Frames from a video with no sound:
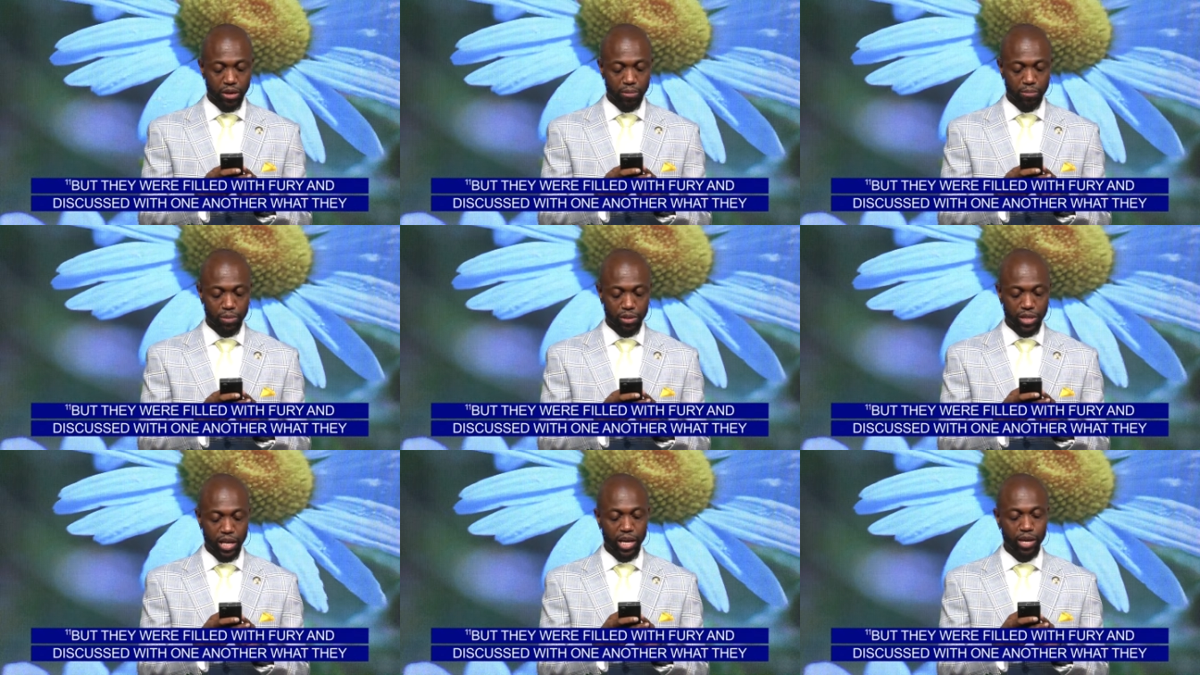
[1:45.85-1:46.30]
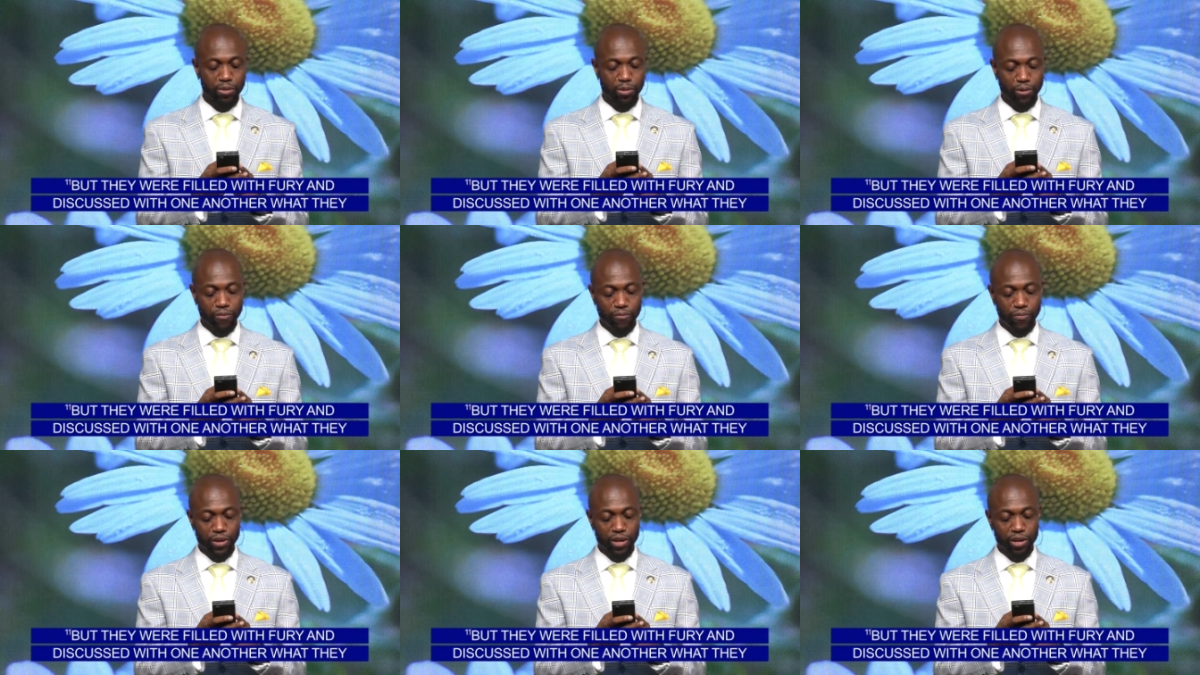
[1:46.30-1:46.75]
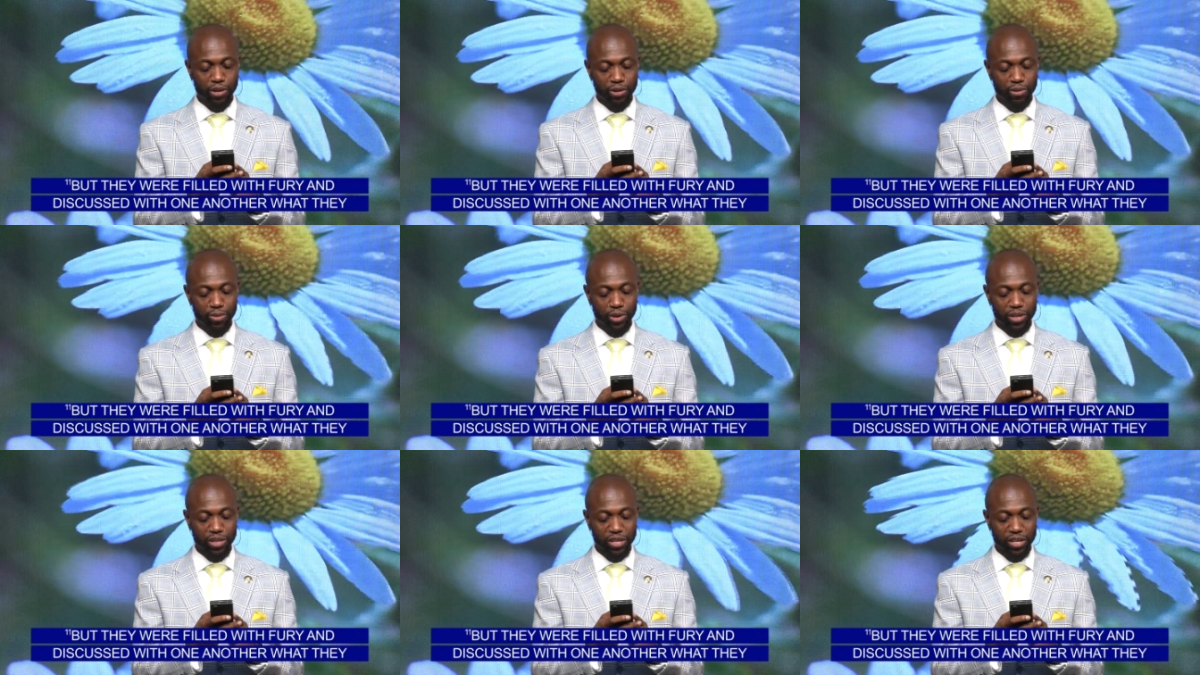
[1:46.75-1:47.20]
But they were filled
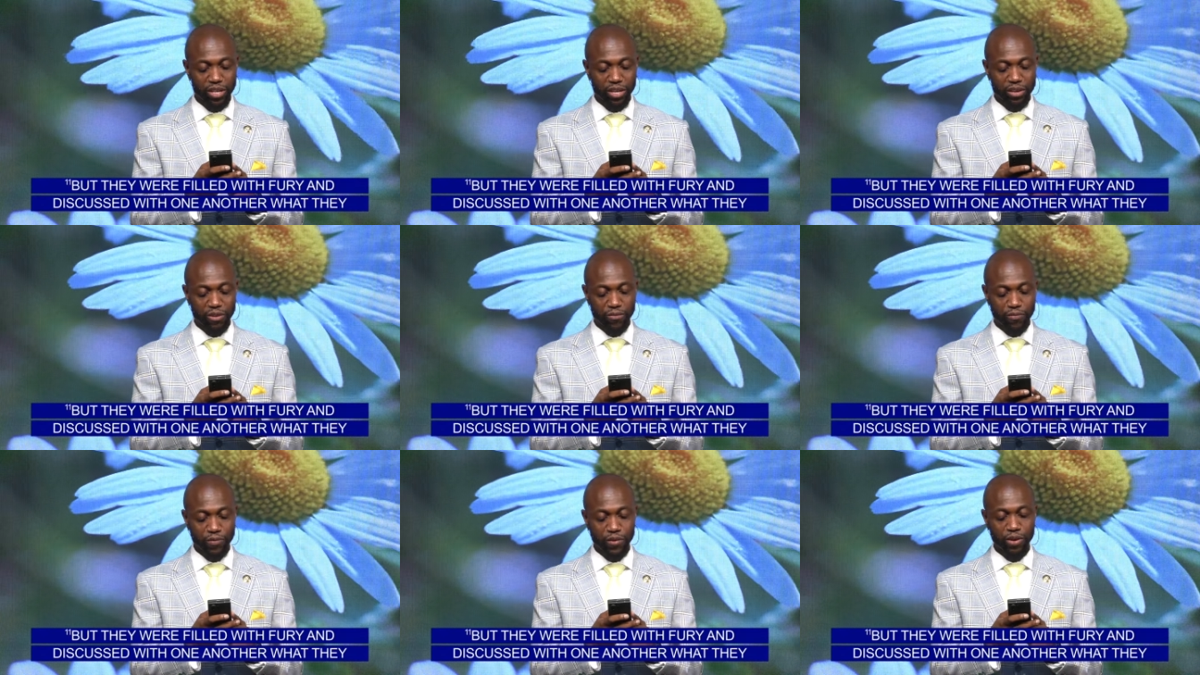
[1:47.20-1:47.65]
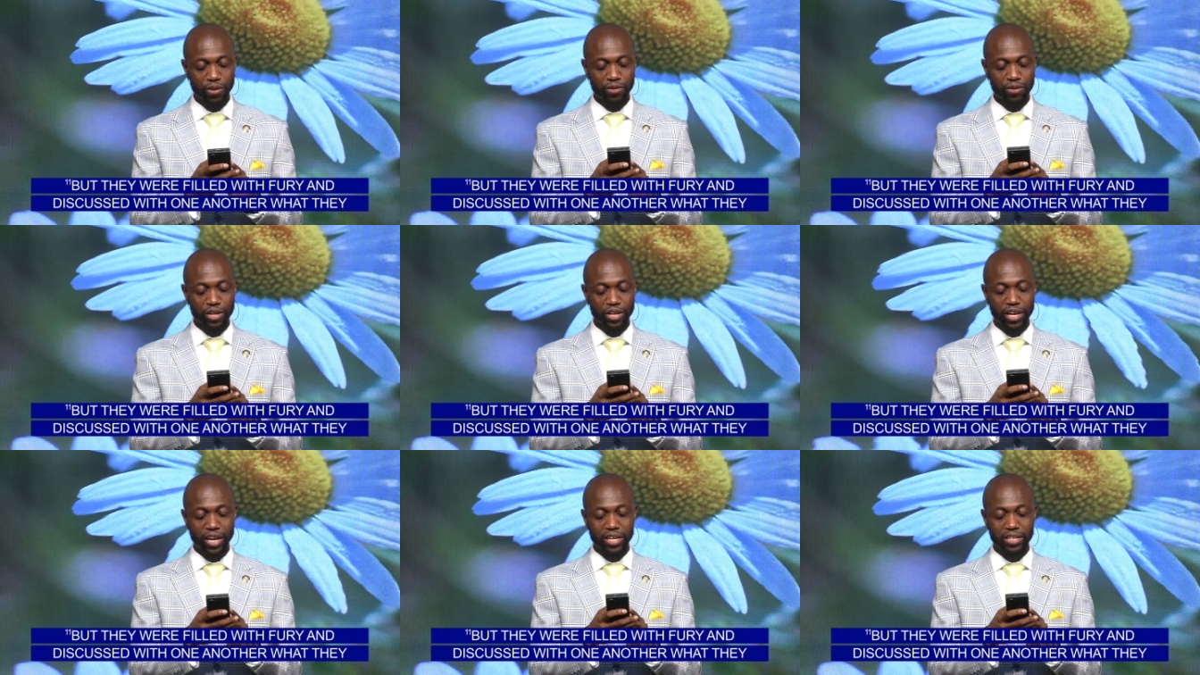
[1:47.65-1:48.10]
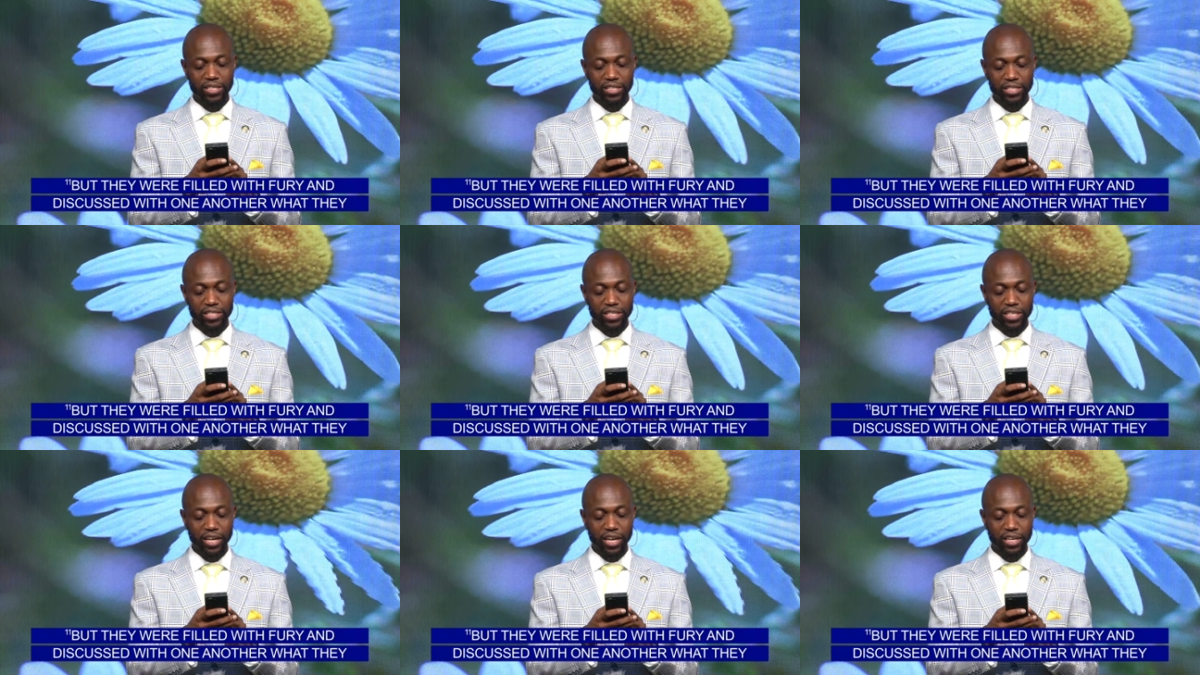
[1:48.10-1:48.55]
with fury and
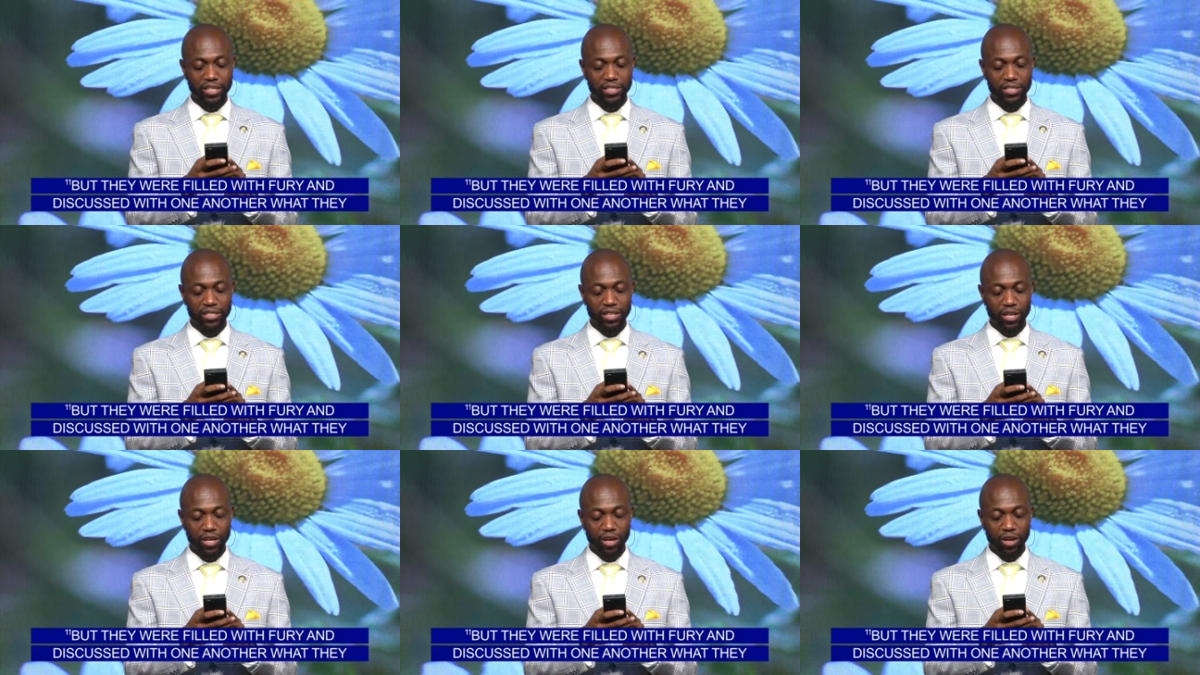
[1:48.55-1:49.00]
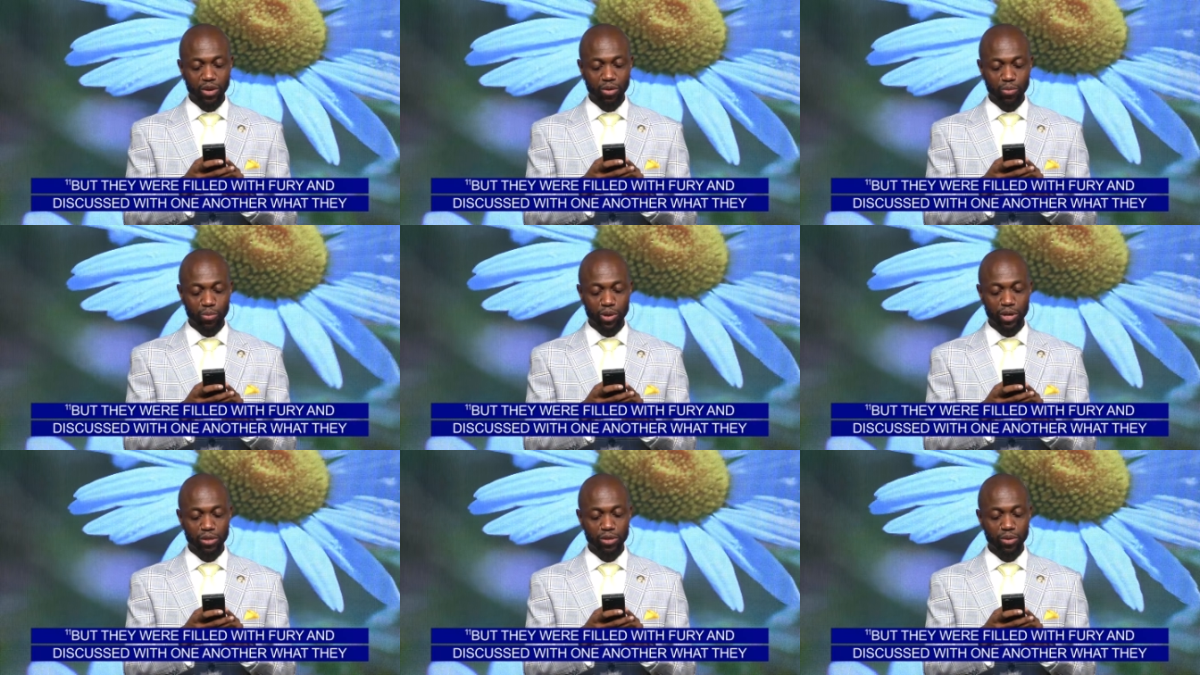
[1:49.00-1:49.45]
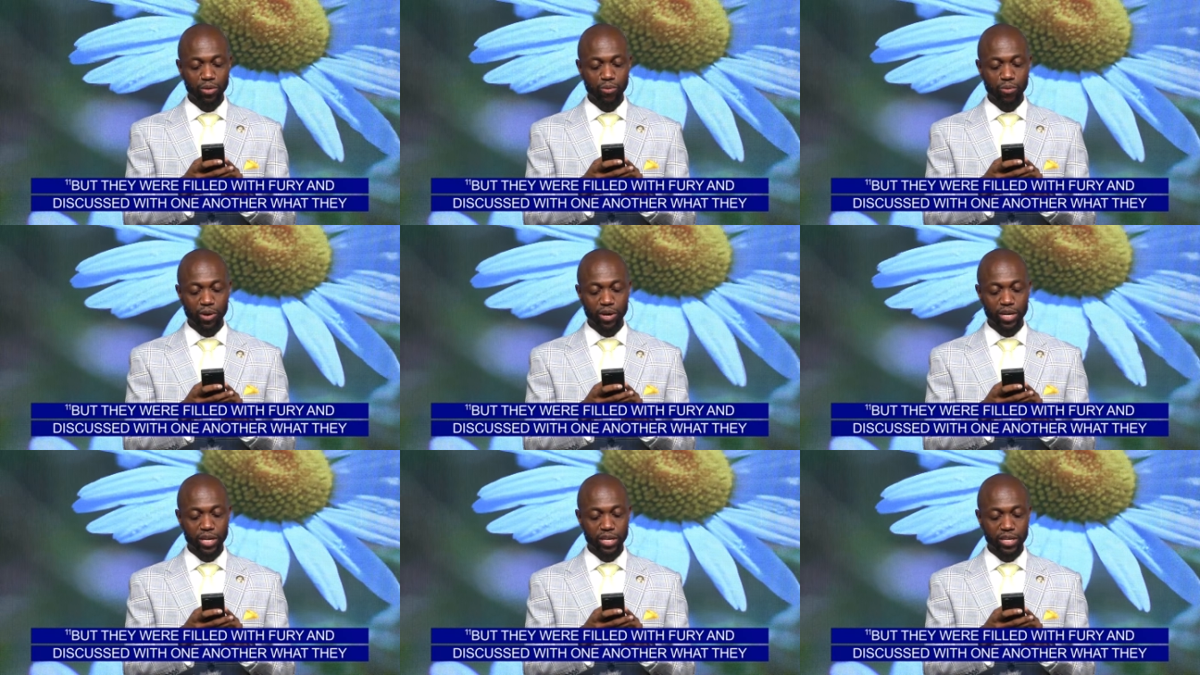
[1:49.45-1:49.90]
discussed with
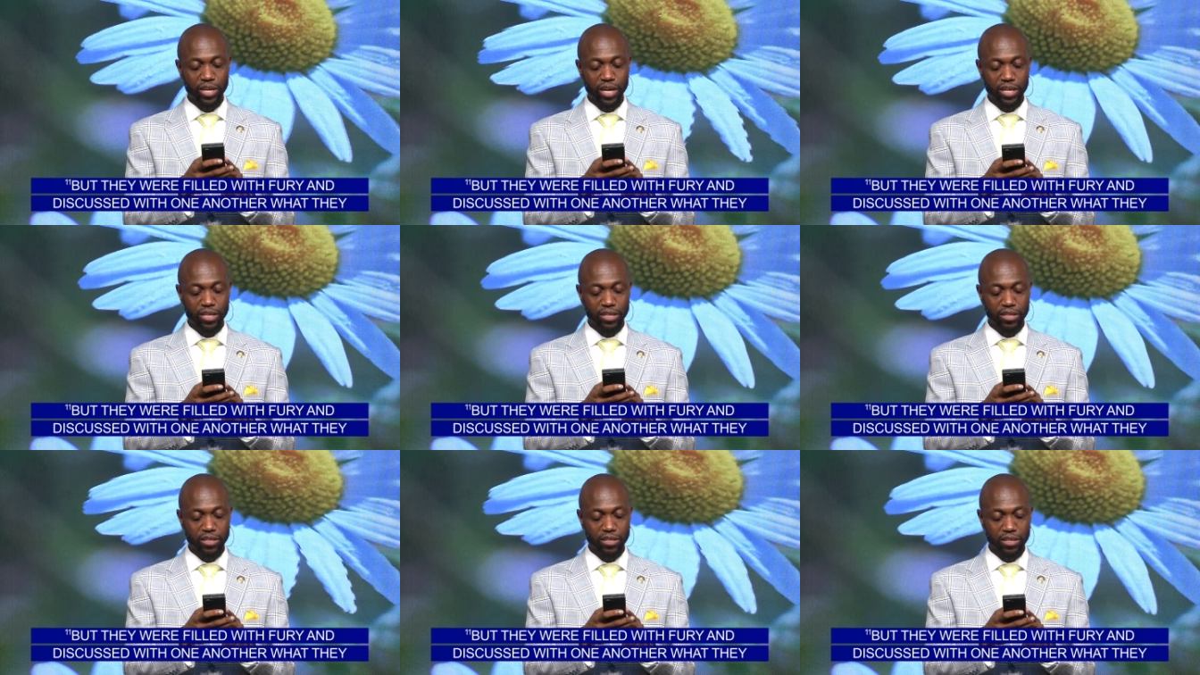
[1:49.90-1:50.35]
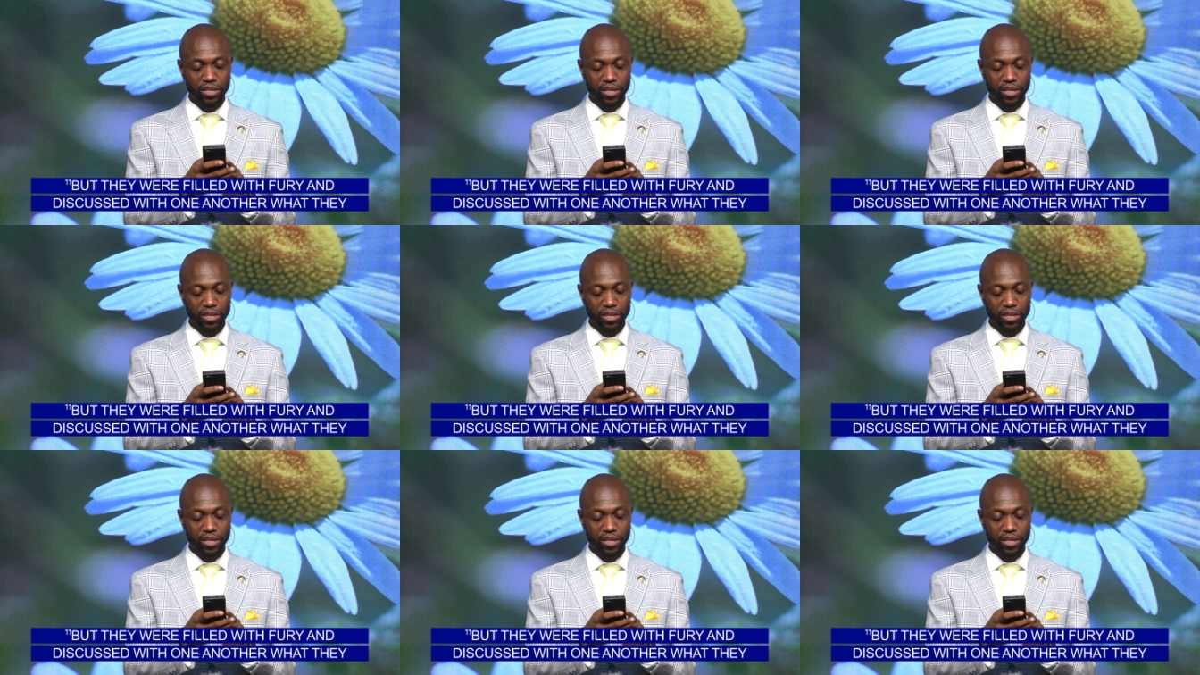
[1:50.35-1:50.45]
one another